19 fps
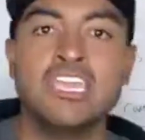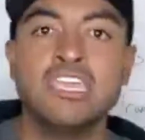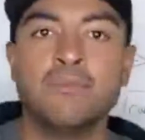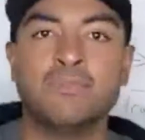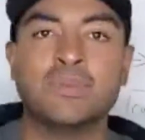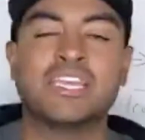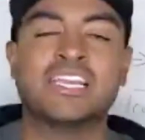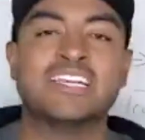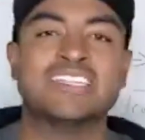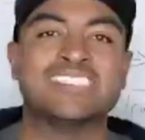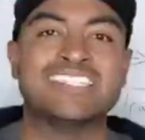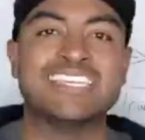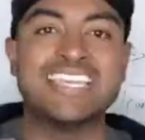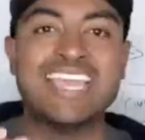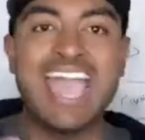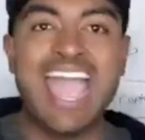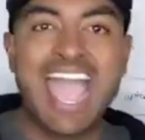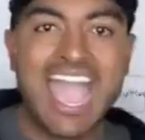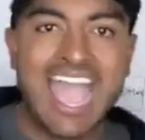because
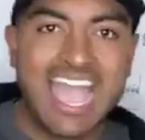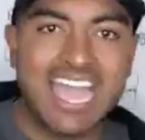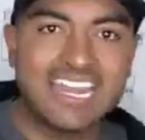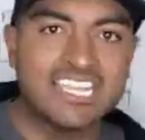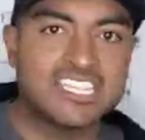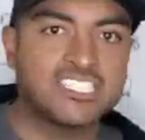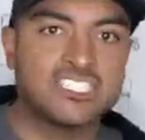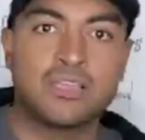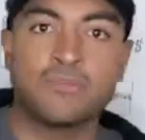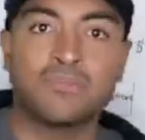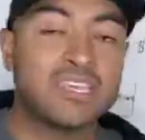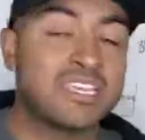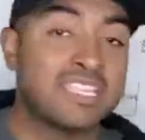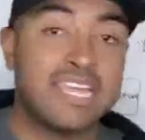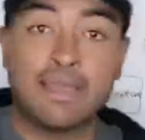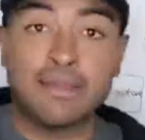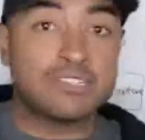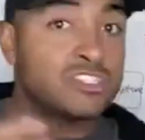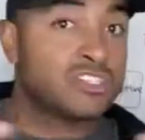the ad is something
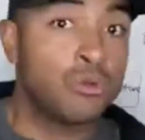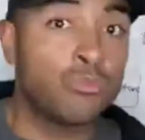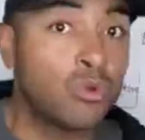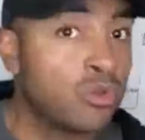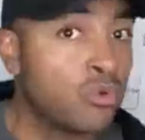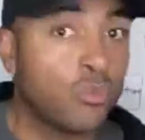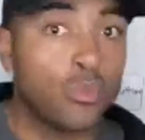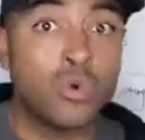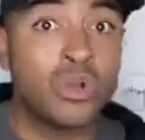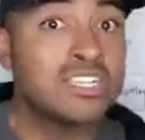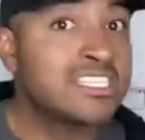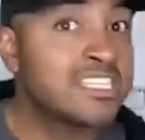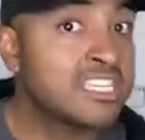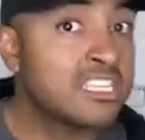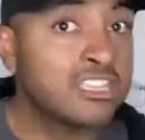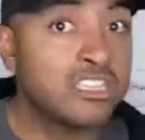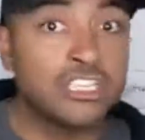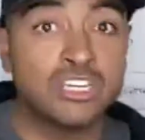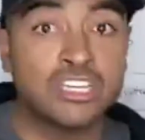that someone
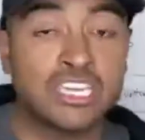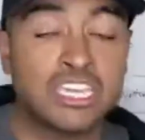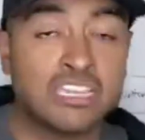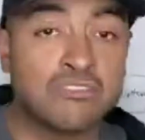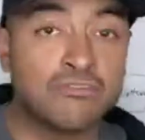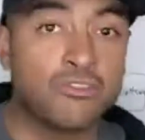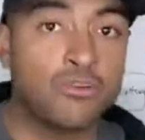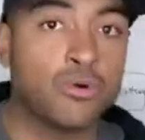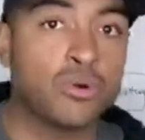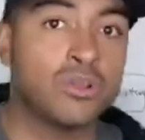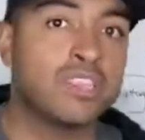wasn't looking for.